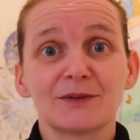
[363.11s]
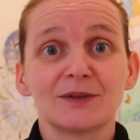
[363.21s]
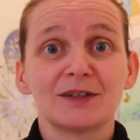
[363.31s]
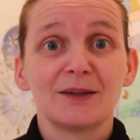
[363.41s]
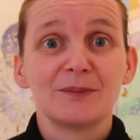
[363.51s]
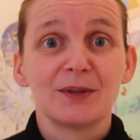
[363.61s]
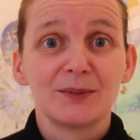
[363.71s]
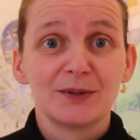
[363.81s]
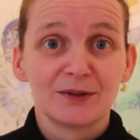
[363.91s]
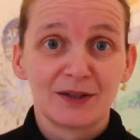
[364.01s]
well then
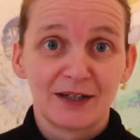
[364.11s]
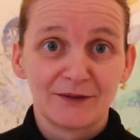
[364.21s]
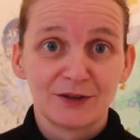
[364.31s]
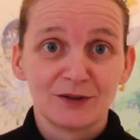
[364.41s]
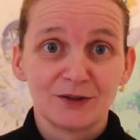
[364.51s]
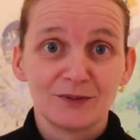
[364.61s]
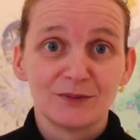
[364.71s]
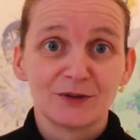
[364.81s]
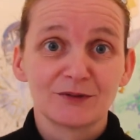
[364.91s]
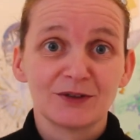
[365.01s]
maybe you'll have to do
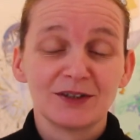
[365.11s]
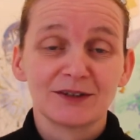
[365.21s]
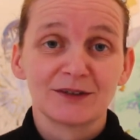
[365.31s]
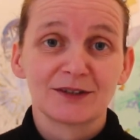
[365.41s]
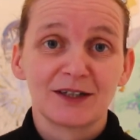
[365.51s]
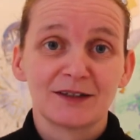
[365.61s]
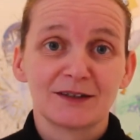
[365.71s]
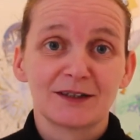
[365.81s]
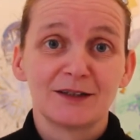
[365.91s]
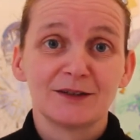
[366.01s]
more research on
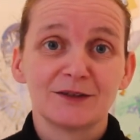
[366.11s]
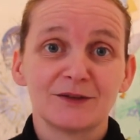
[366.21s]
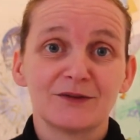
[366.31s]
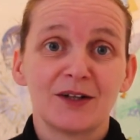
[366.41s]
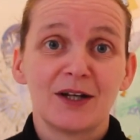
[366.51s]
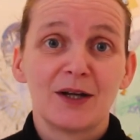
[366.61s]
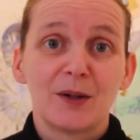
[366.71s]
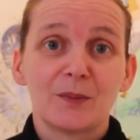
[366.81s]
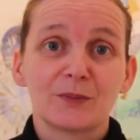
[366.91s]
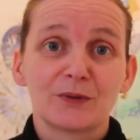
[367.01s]
the kind of
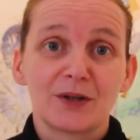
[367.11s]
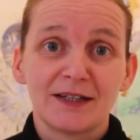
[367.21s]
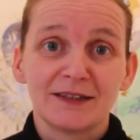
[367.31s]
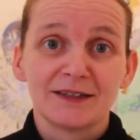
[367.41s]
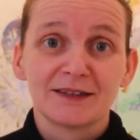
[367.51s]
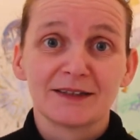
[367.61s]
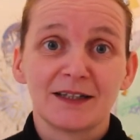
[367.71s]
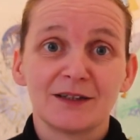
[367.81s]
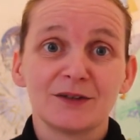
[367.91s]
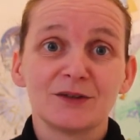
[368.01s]
brands
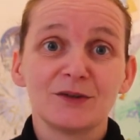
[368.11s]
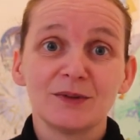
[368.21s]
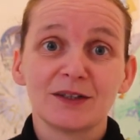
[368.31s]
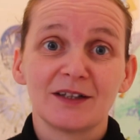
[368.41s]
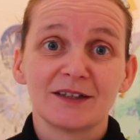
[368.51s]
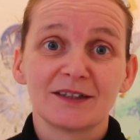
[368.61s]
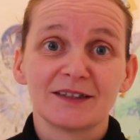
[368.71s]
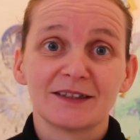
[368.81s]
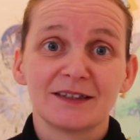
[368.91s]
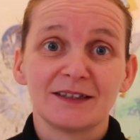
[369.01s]
that you would like to
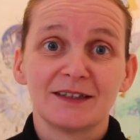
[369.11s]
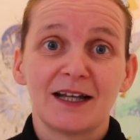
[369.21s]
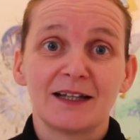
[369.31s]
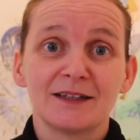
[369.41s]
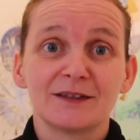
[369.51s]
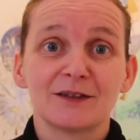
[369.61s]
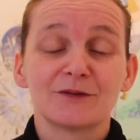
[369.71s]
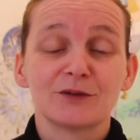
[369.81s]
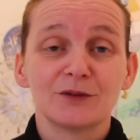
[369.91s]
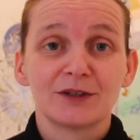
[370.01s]
see. And of
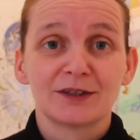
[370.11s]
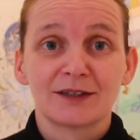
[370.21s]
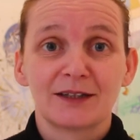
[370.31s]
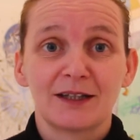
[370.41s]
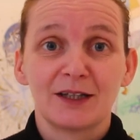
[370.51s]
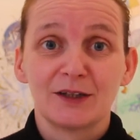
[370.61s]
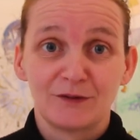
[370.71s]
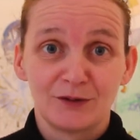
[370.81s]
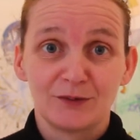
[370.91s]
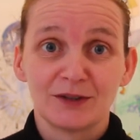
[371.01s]
course,
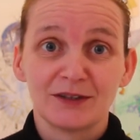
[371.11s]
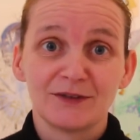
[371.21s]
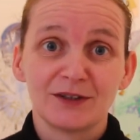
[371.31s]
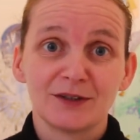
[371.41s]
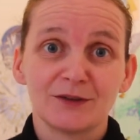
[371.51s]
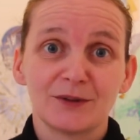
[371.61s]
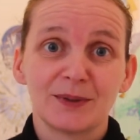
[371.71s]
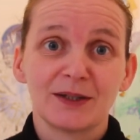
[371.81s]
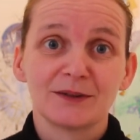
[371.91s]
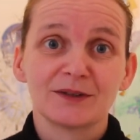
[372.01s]
if you want a video
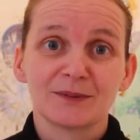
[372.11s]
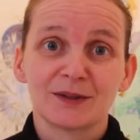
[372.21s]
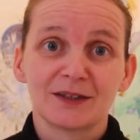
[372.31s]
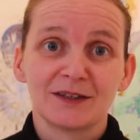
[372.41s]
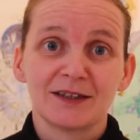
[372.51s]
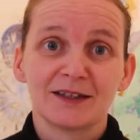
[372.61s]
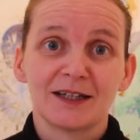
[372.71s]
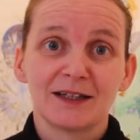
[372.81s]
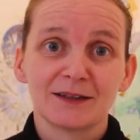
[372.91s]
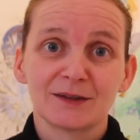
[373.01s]
about something like
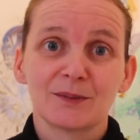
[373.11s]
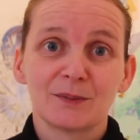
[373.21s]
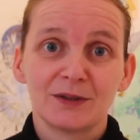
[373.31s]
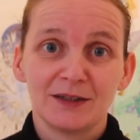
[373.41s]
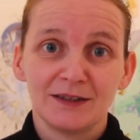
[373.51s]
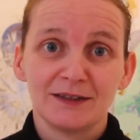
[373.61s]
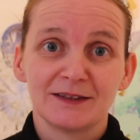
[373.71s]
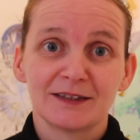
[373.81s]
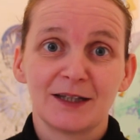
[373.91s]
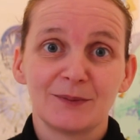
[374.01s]
that,
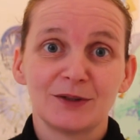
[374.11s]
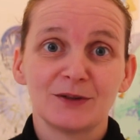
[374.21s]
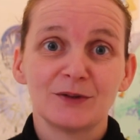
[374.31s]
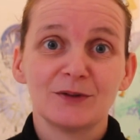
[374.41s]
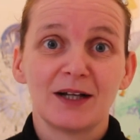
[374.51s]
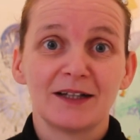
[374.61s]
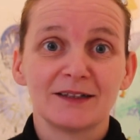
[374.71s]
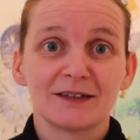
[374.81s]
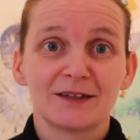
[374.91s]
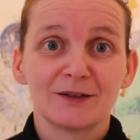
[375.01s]
please let me know
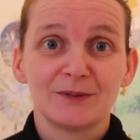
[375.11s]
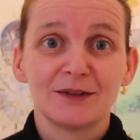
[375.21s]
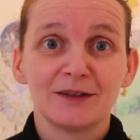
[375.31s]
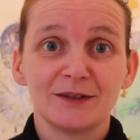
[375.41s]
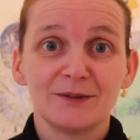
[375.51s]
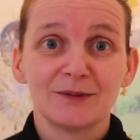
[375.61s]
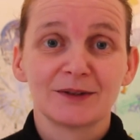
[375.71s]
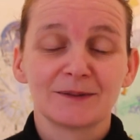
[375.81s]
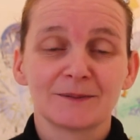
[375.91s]
and I will do one.